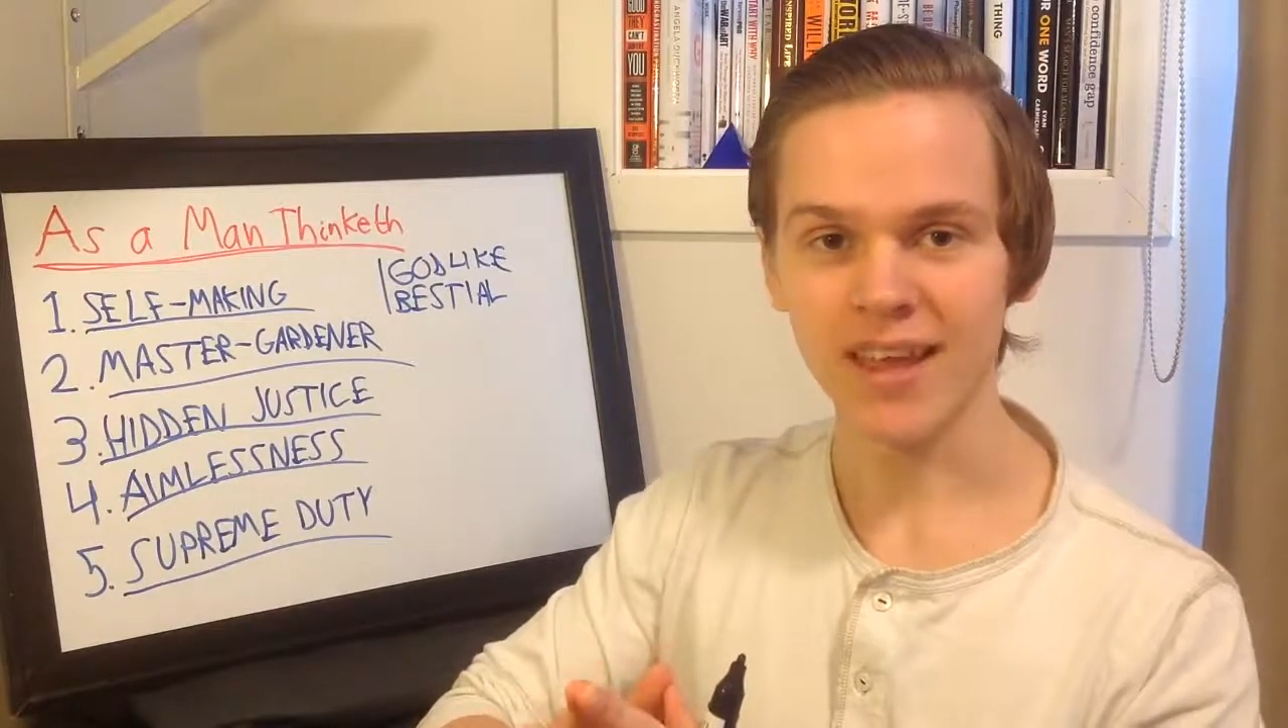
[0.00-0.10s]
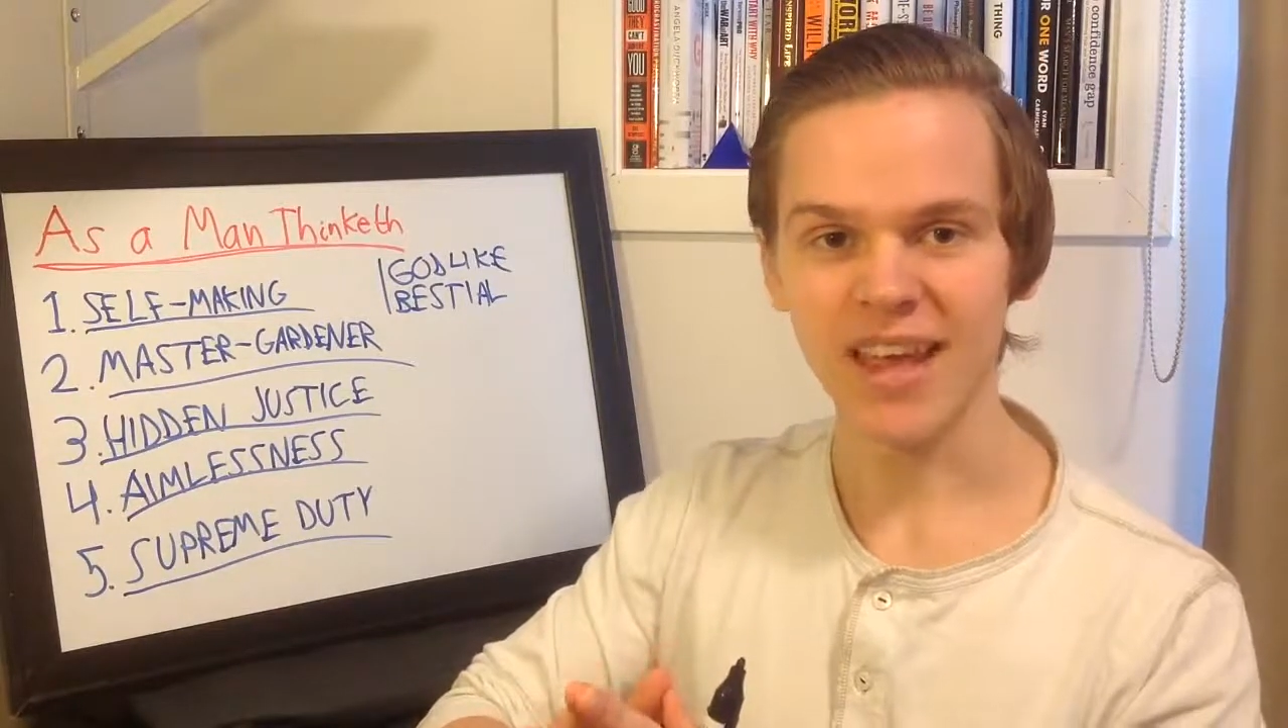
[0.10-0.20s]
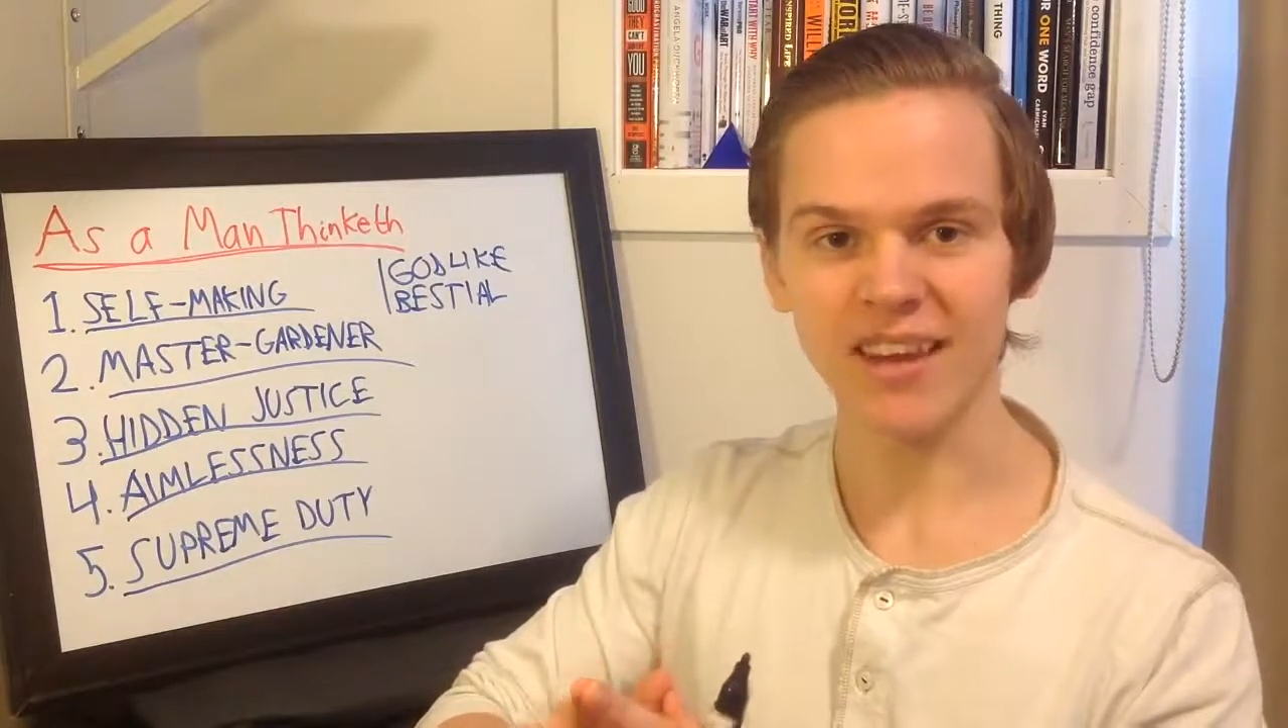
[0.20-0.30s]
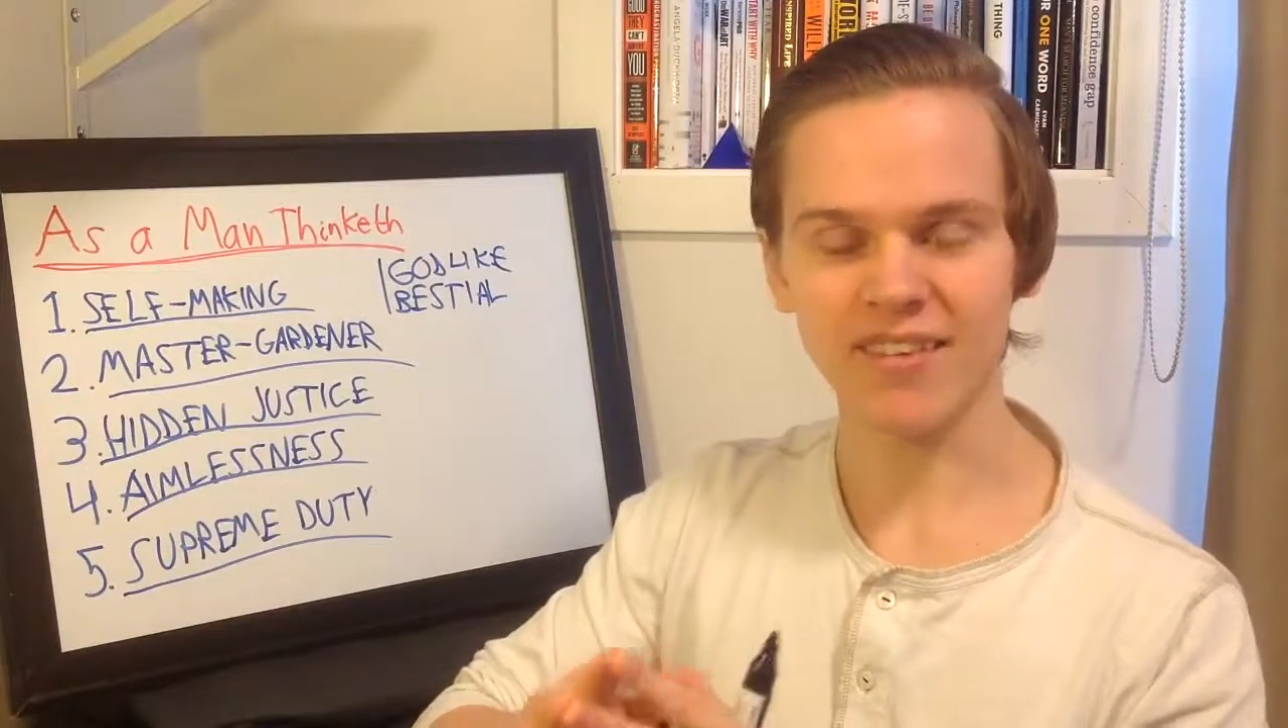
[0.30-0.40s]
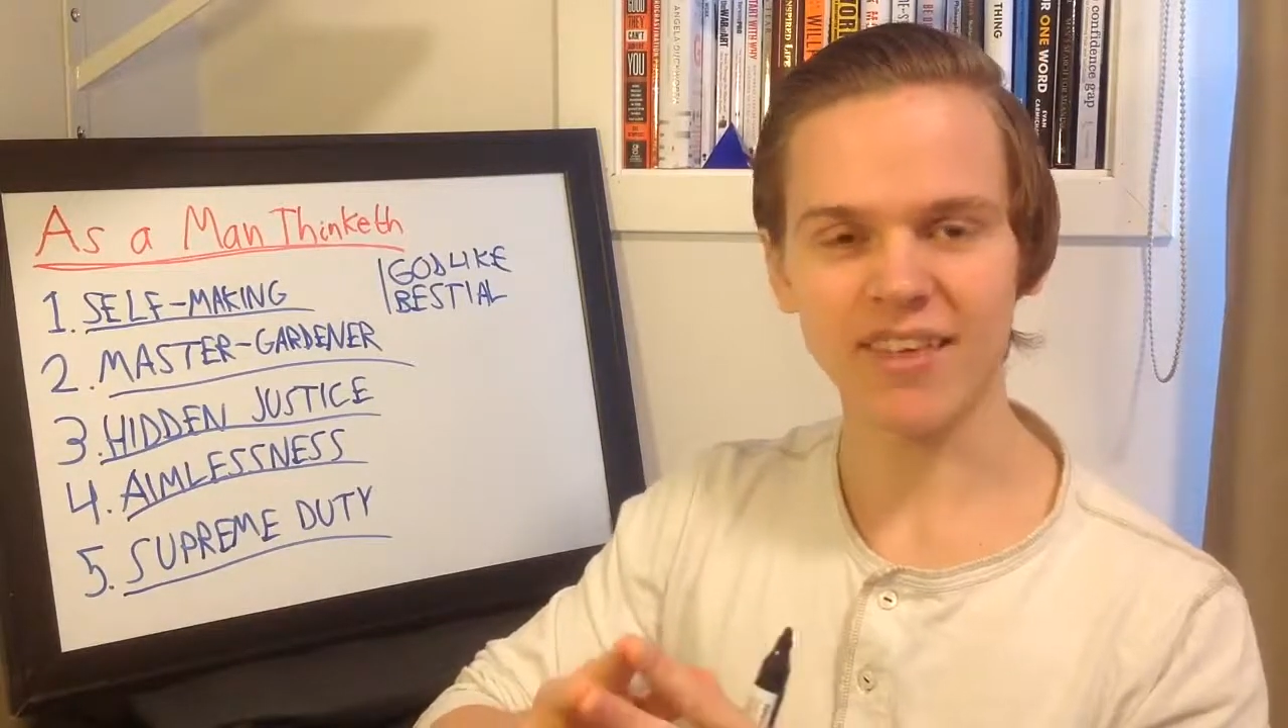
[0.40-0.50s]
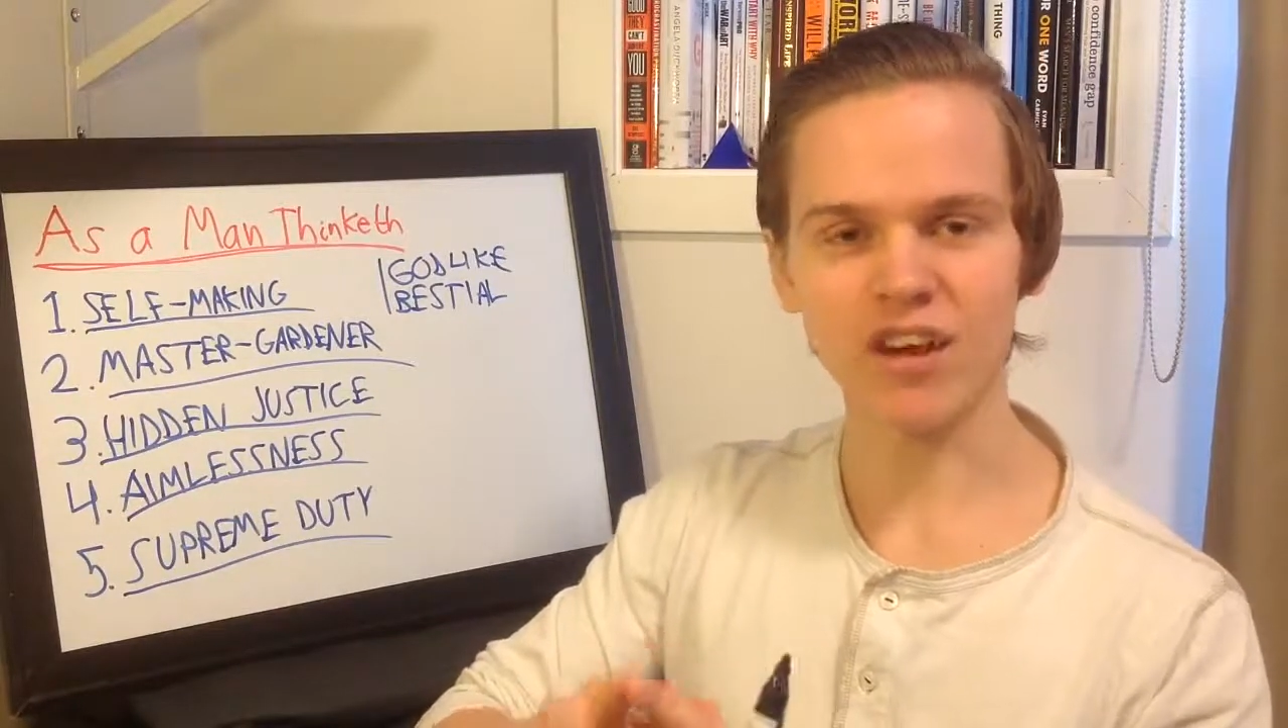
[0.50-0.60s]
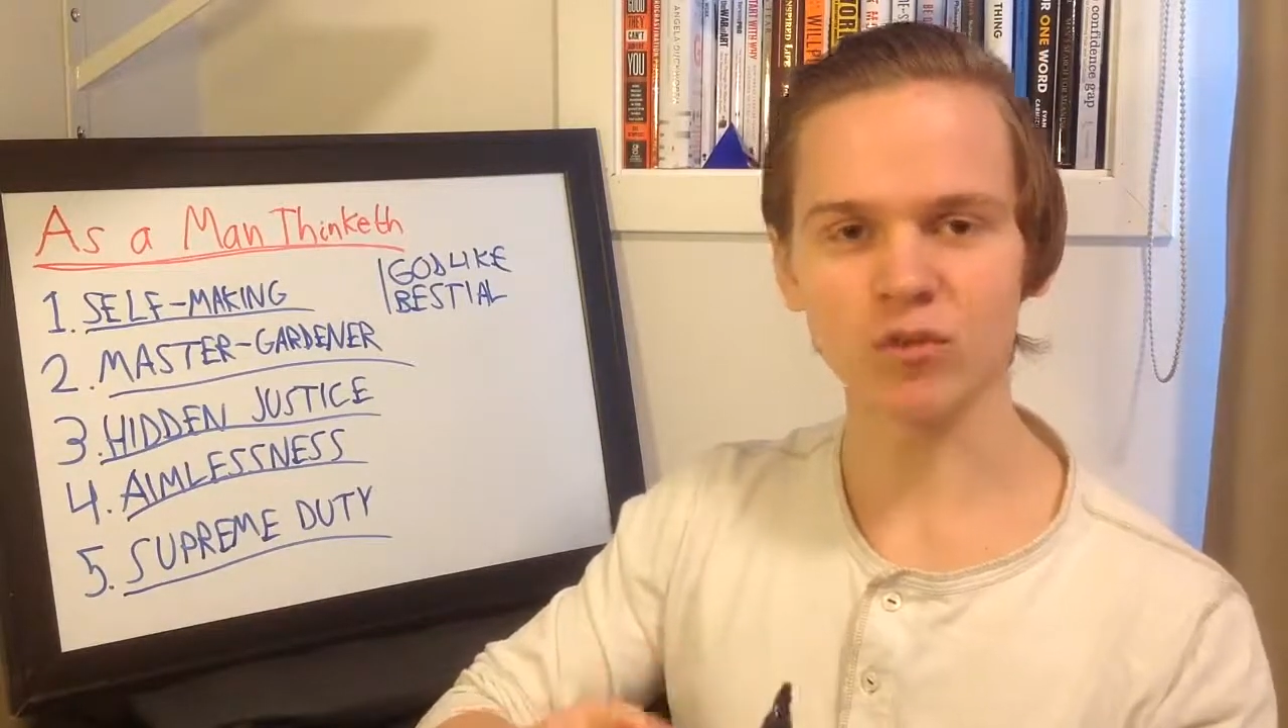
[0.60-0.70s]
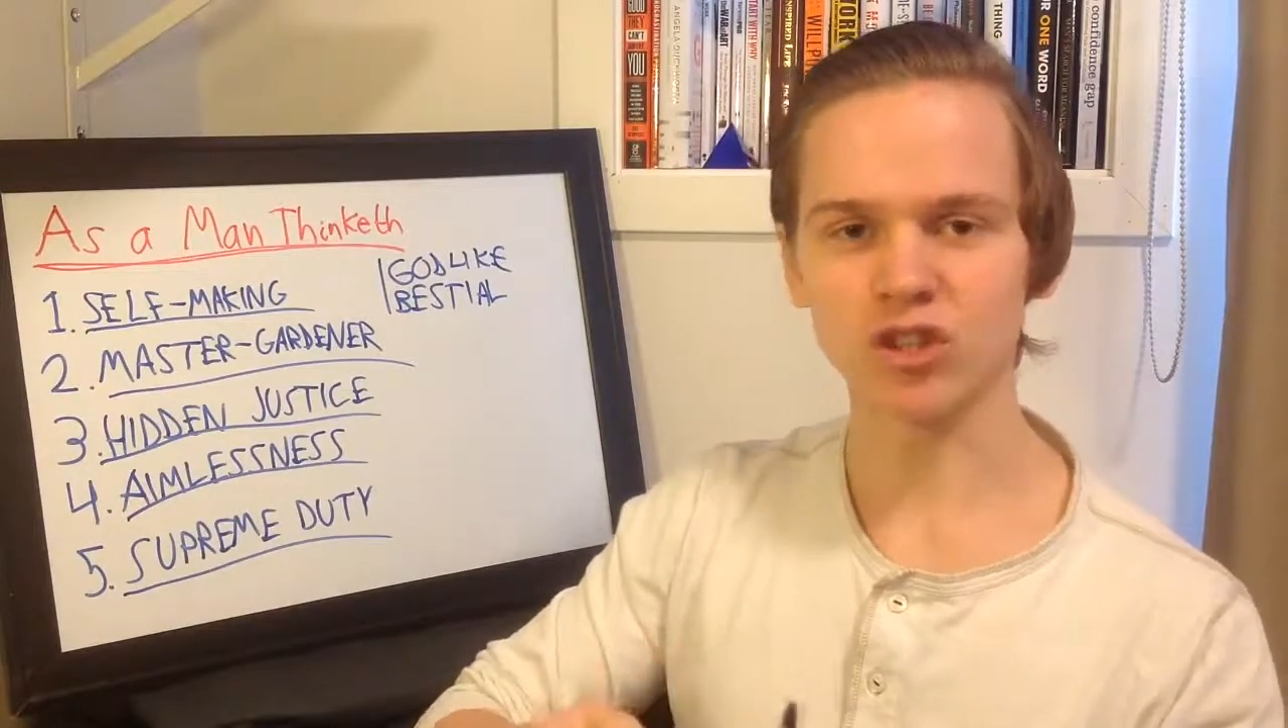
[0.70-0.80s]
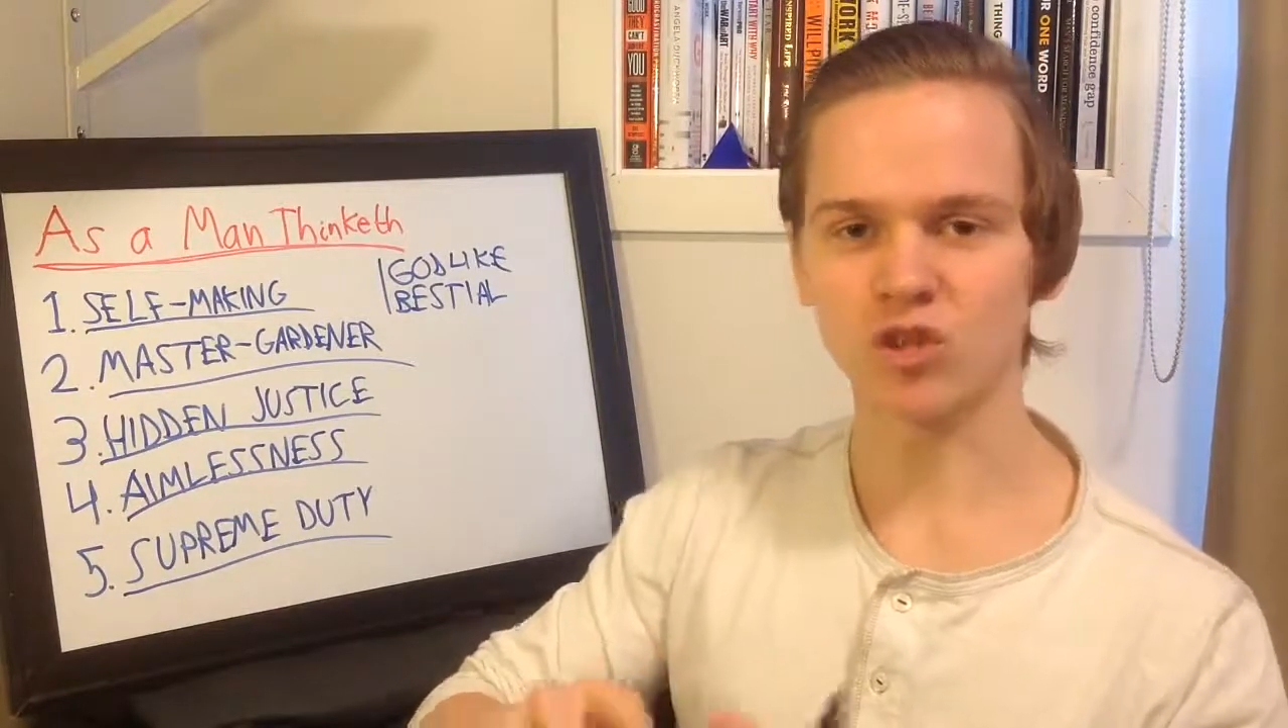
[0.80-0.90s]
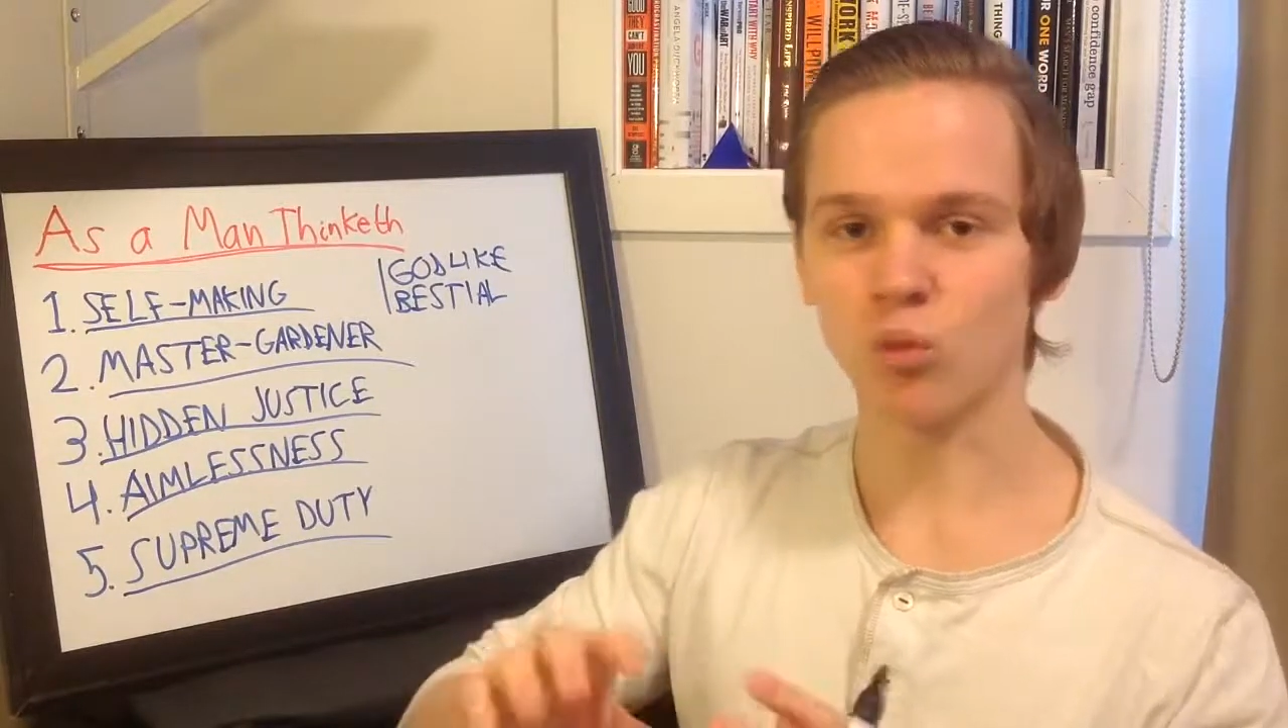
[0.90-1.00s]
instead of just